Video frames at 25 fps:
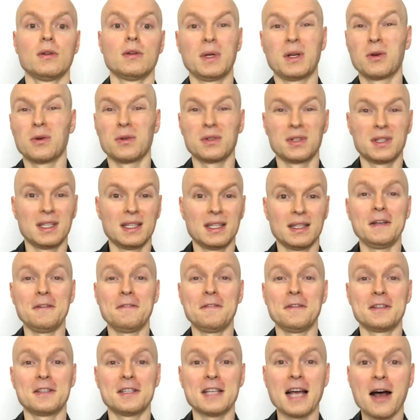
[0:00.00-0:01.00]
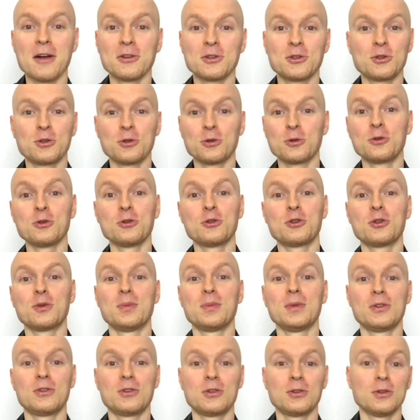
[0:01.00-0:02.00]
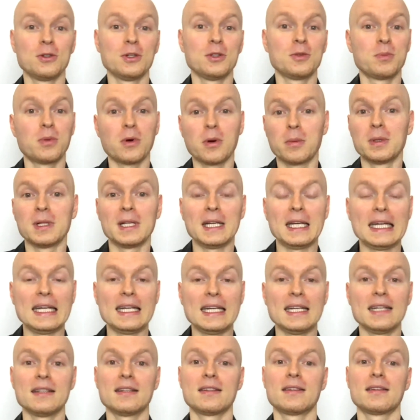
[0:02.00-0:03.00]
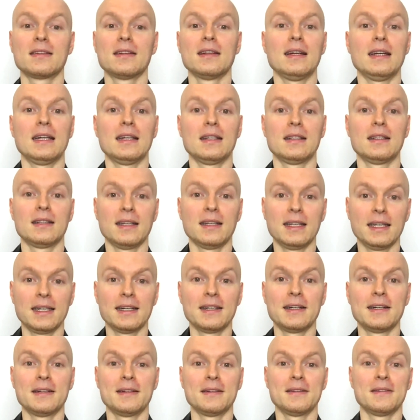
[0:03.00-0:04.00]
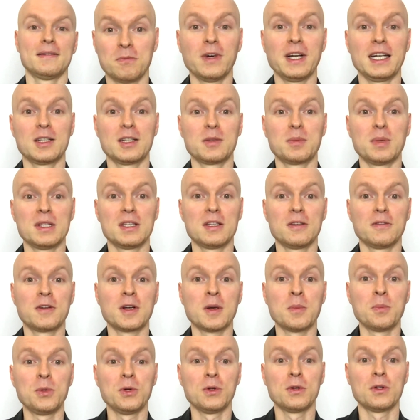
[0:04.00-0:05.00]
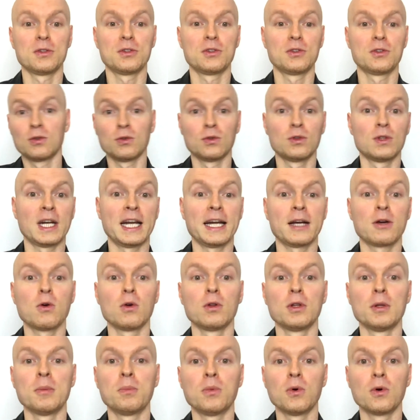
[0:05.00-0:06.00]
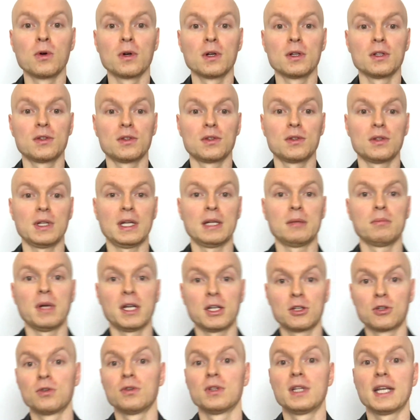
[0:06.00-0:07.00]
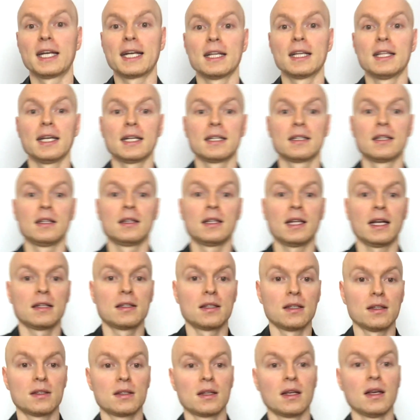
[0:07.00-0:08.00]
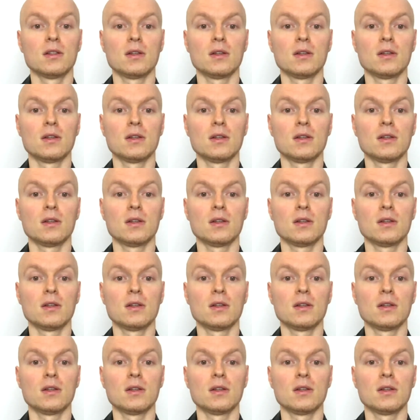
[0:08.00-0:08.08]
because if it sounds too good to be true, it probably is, and they are very expensive computers to track all importers and make sure they collect the taxes.